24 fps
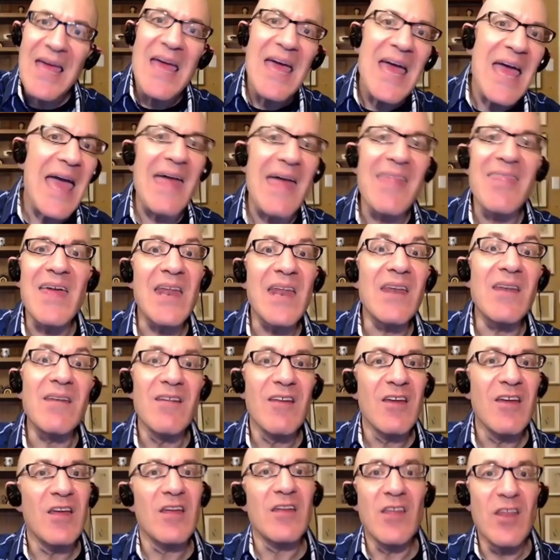and then
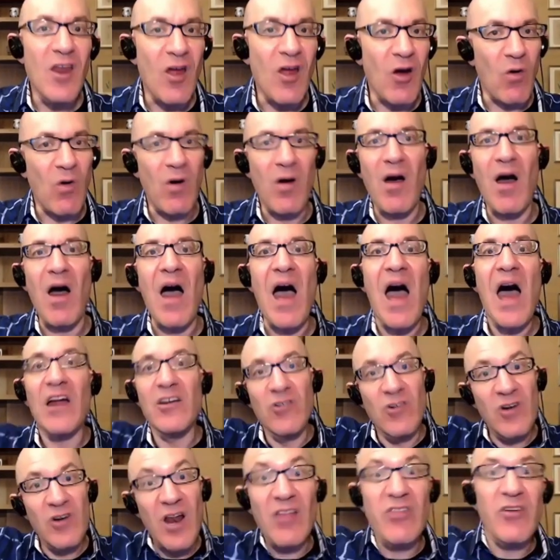
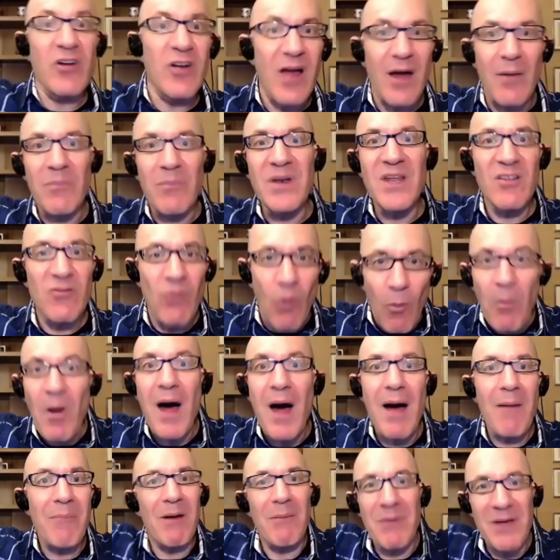100 other companies will
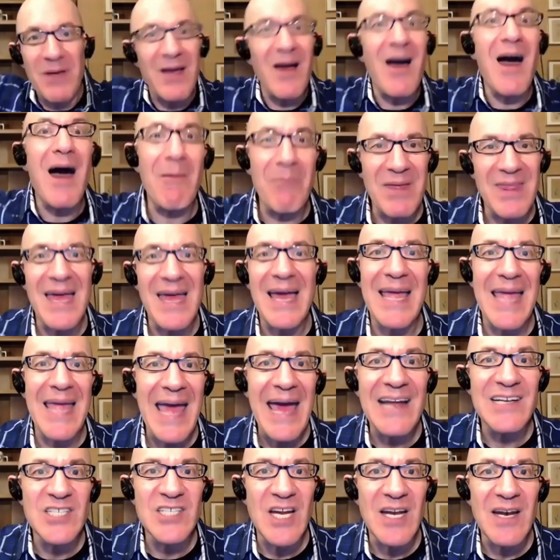pop up and copy that
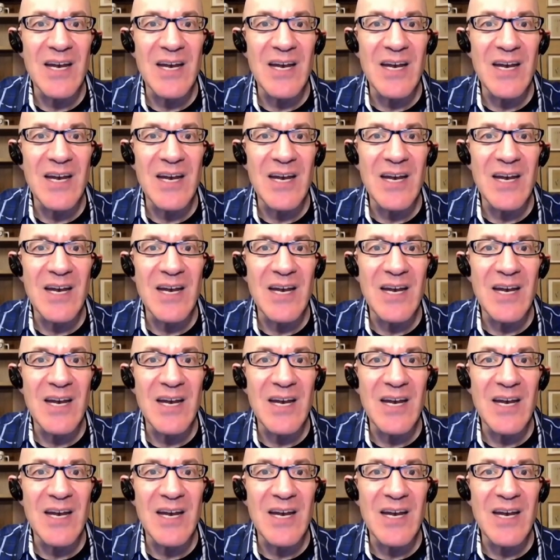gadget.